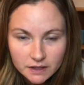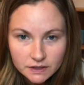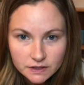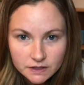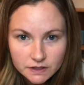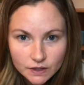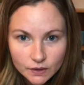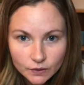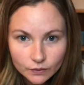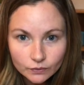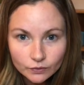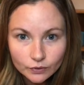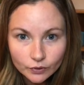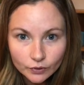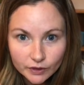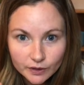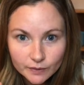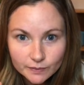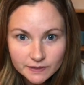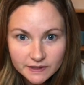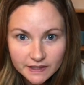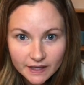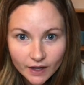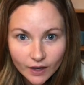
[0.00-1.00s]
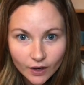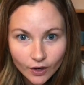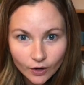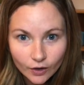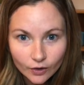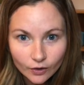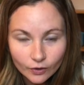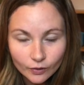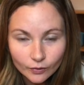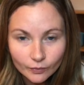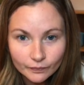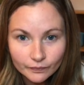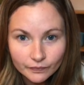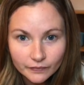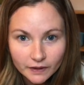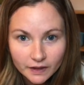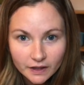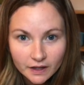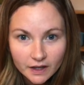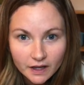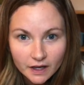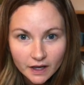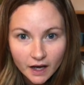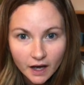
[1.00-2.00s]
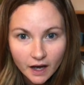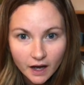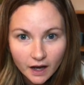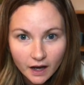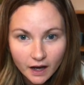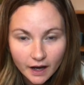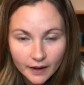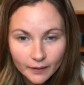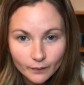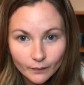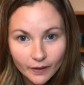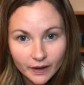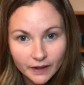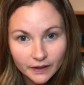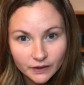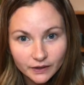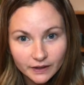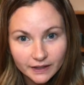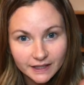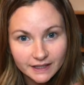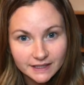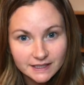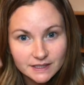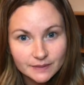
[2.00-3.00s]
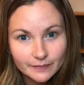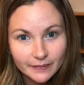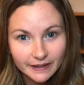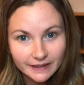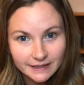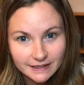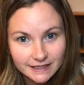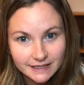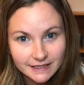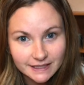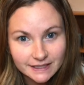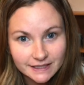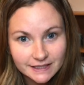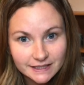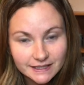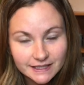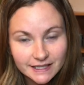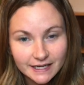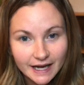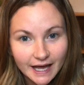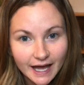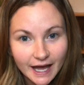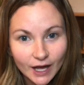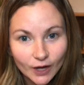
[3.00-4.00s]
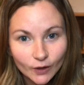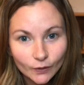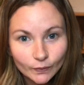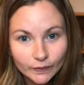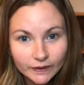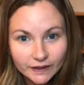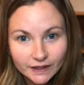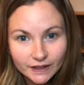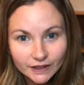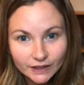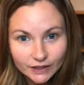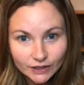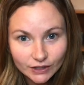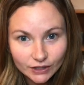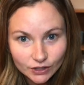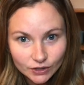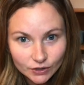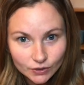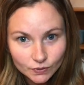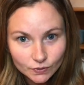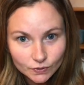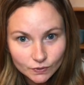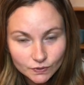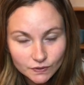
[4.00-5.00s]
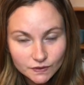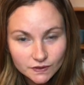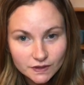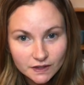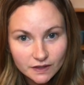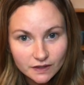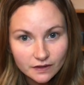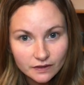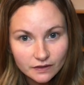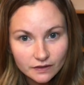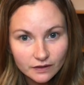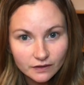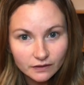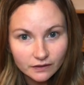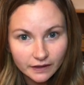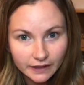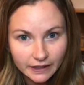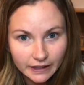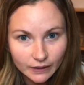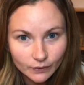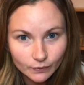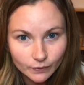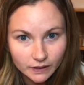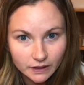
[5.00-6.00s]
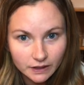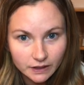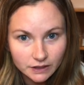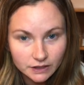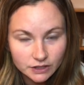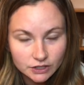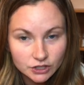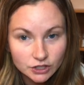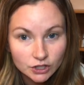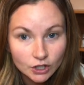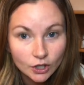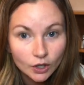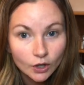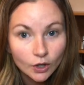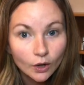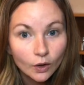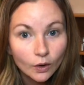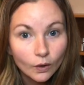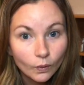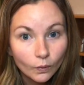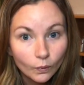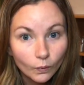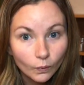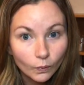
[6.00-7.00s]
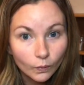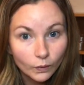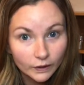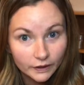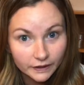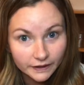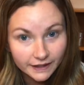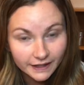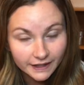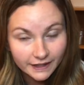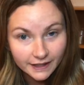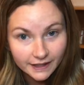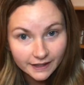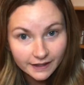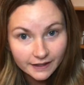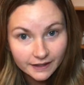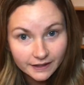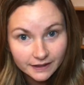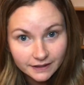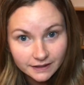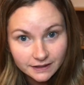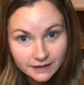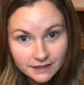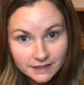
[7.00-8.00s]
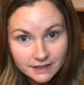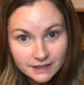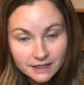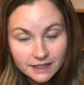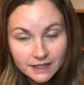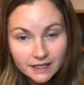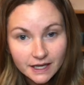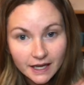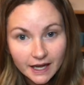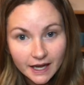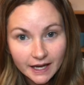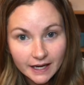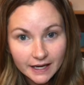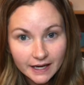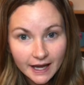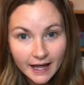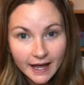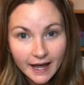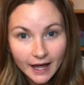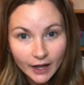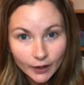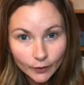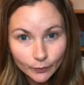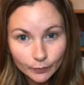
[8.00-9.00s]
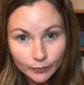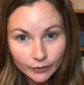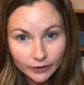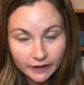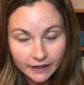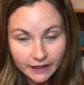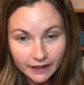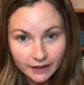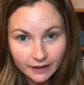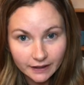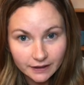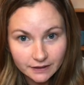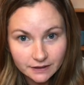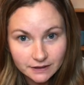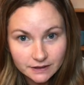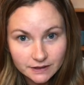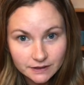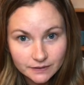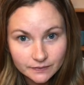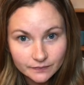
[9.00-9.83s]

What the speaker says: So grown-ups at home, I want you to get some ideas in how we can use the language working hand and helper hand.